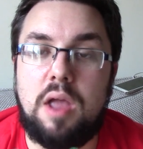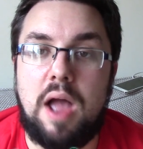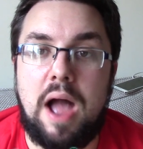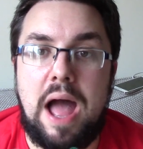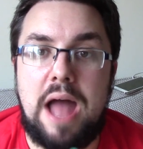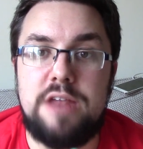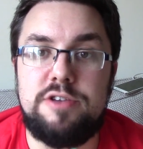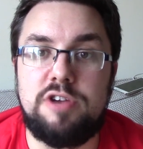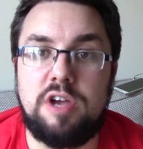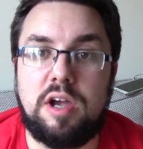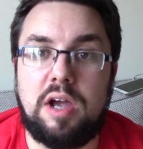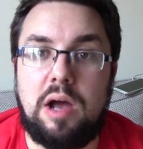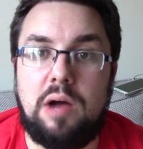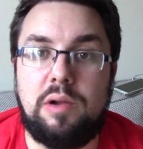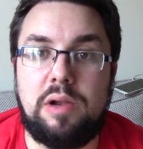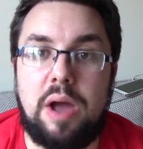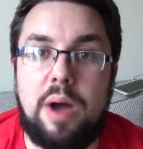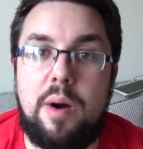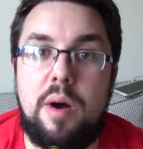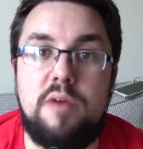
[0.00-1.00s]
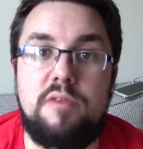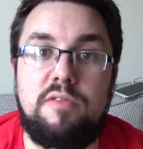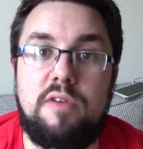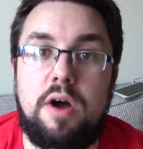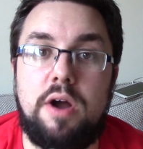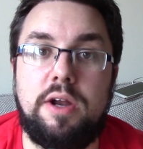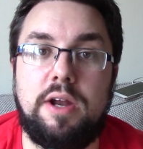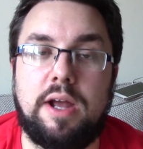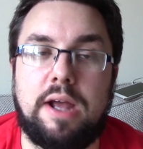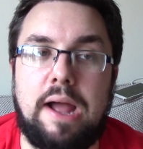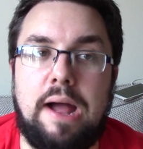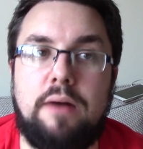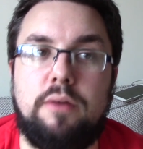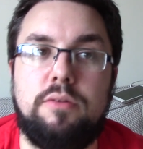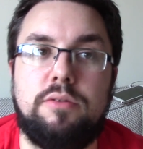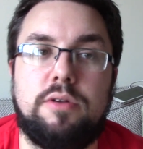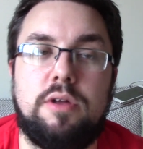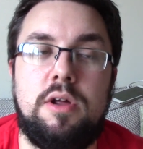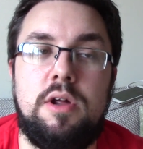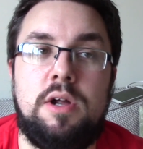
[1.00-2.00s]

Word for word: And check out our Vine account,